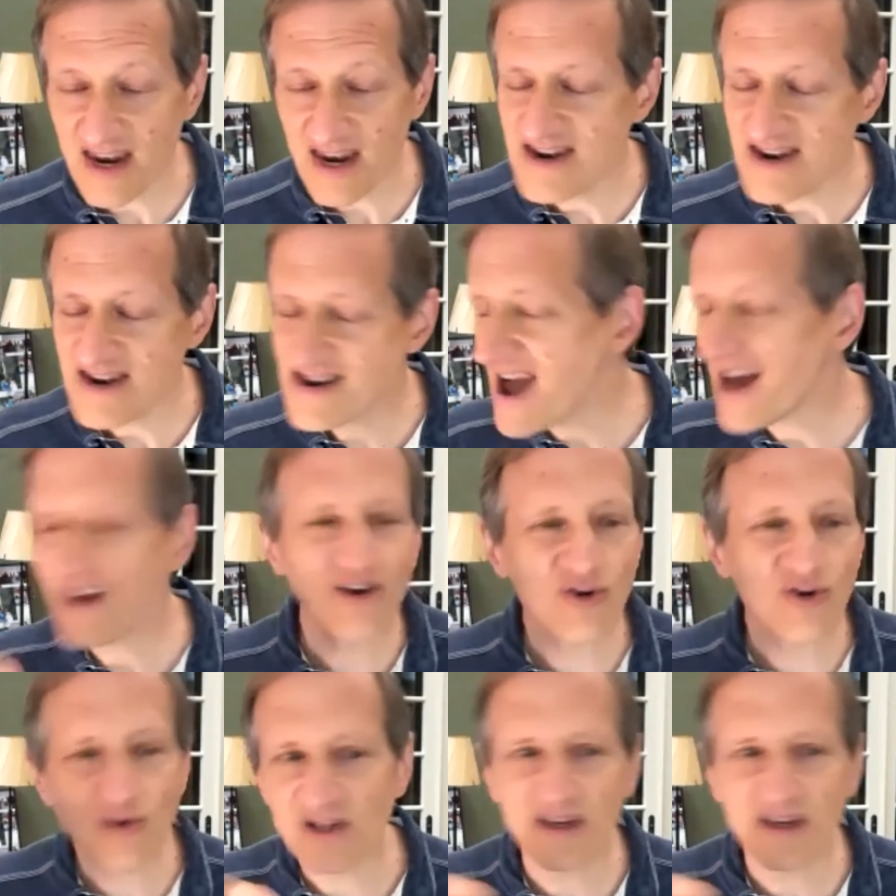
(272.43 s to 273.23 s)
Not
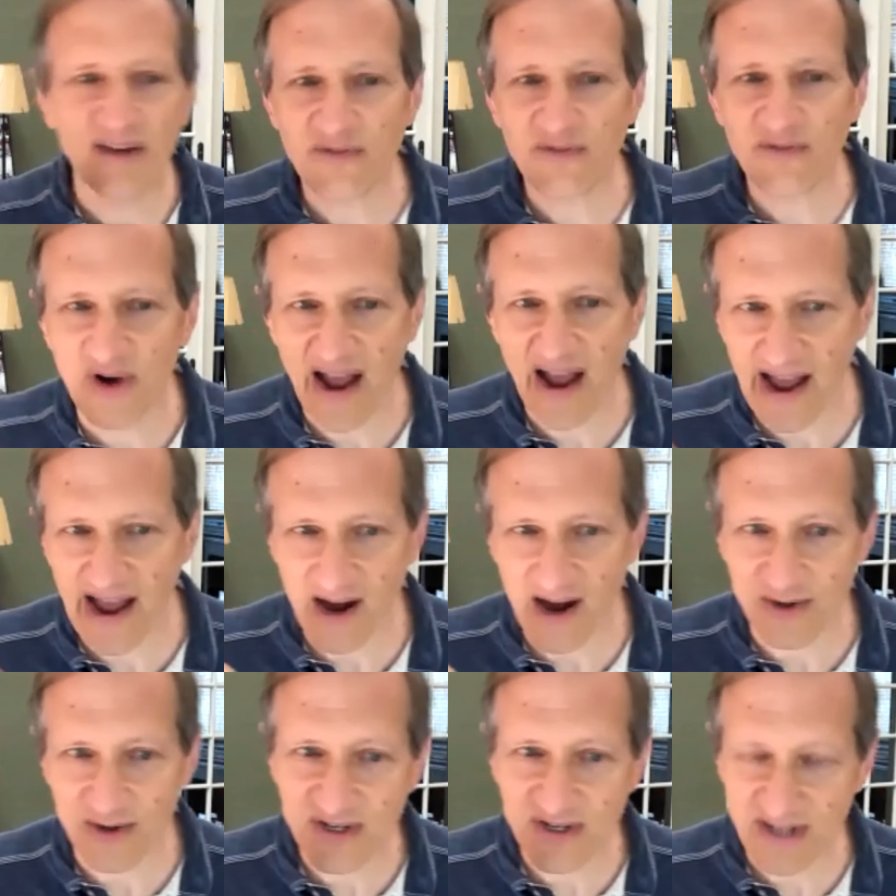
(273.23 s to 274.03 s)
only for
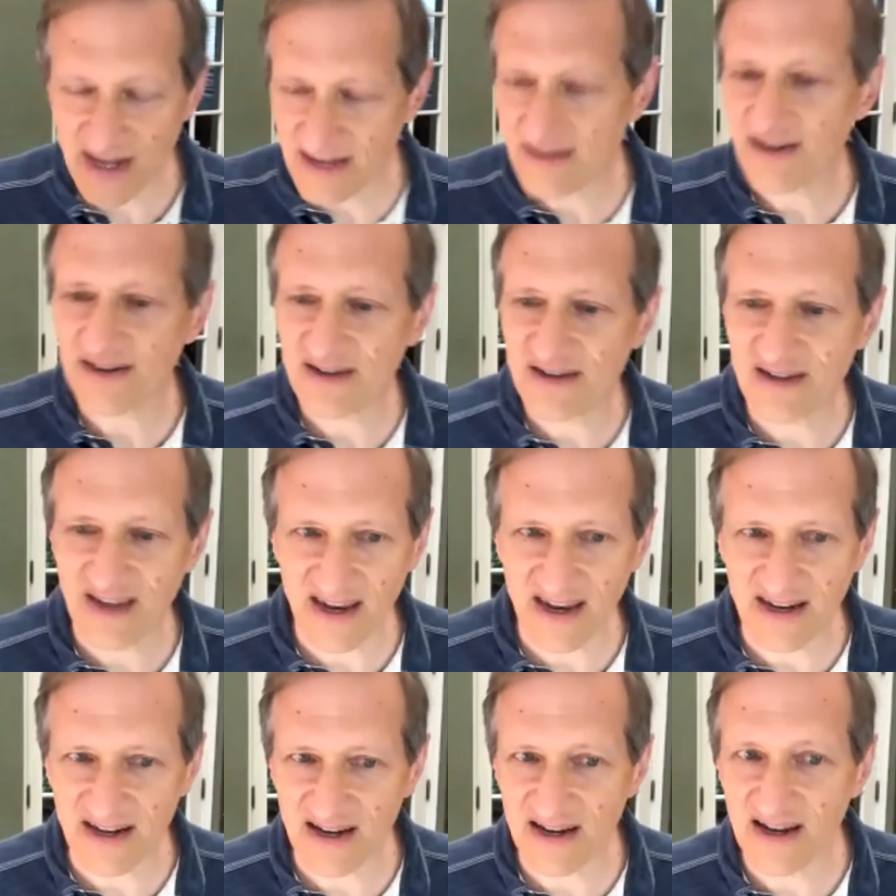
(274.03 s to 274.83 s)
how census
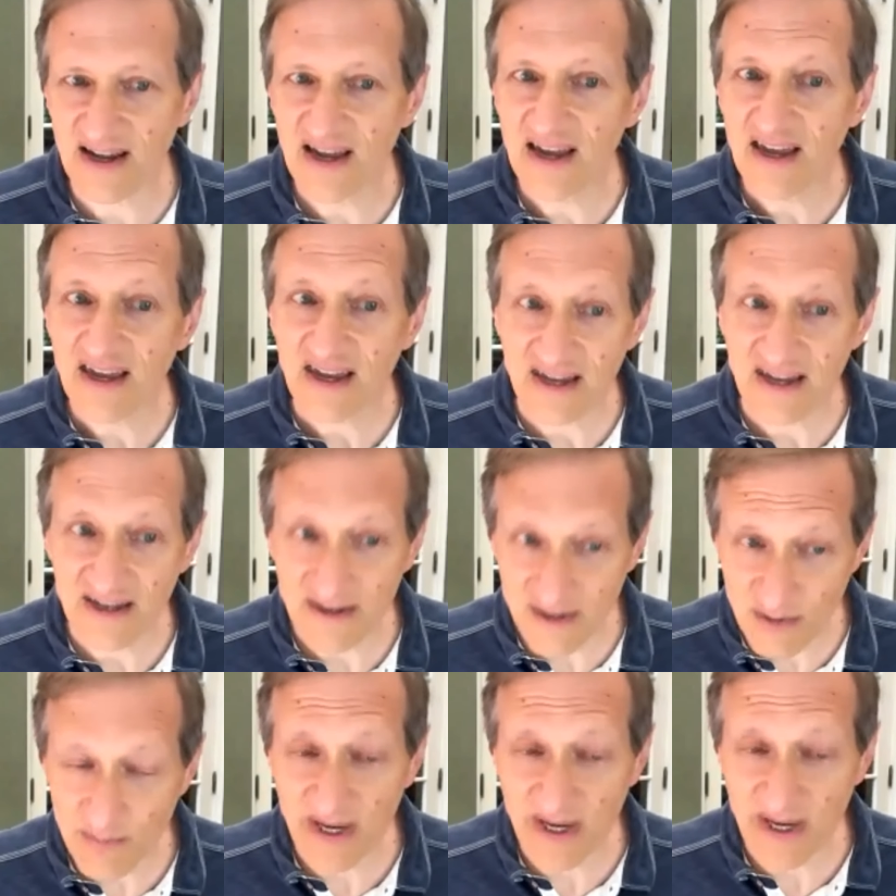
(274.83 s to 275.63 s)
data
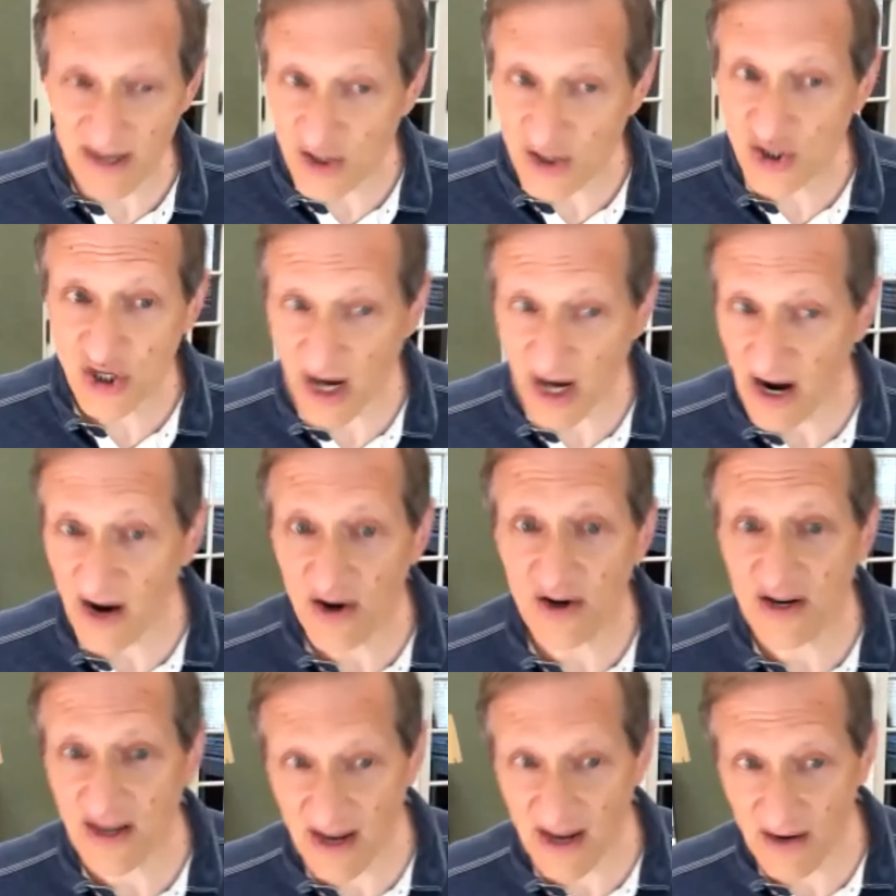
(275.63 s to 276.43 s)
is being
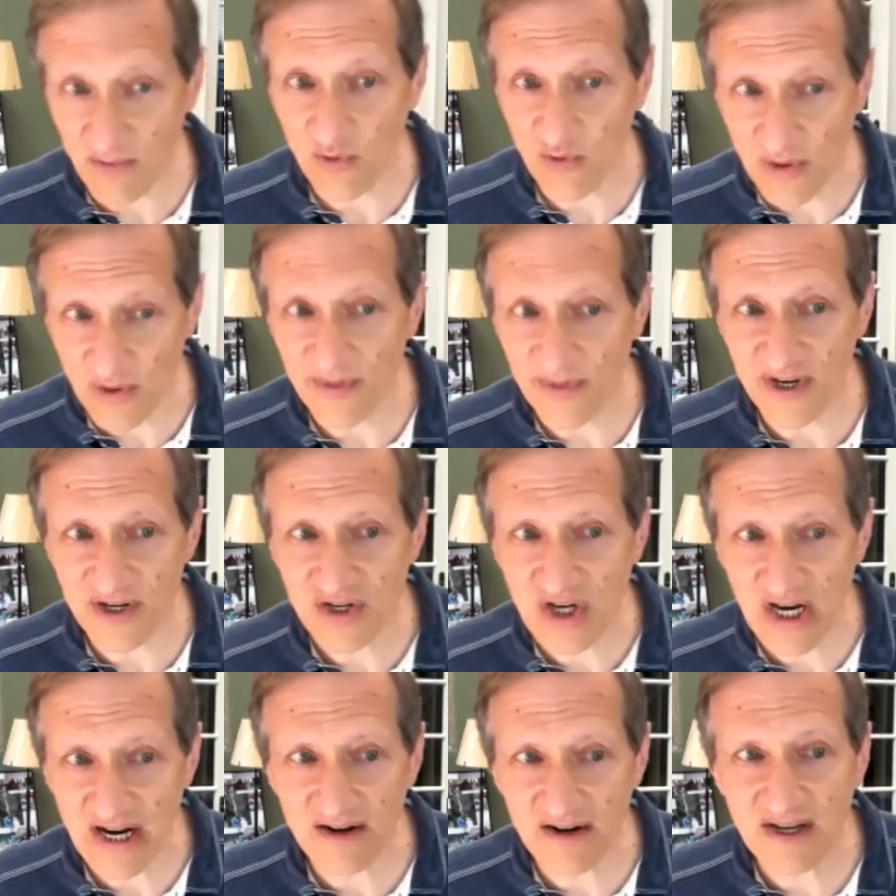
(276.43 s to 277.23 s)
shared and will be
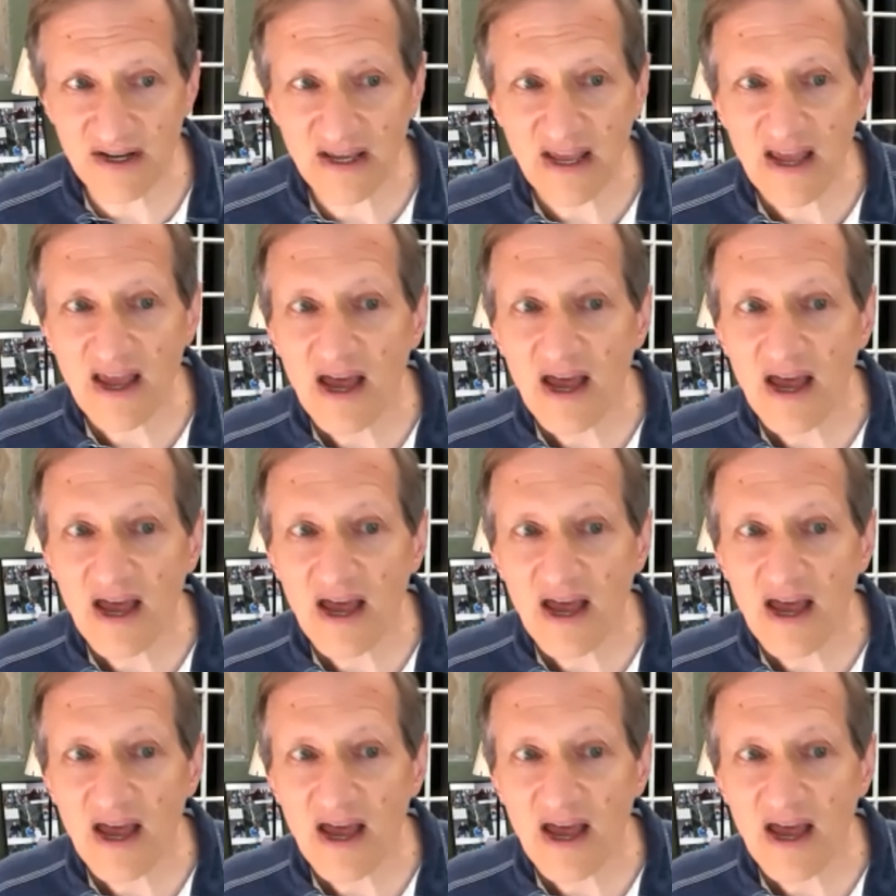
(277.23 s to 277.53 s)
shared,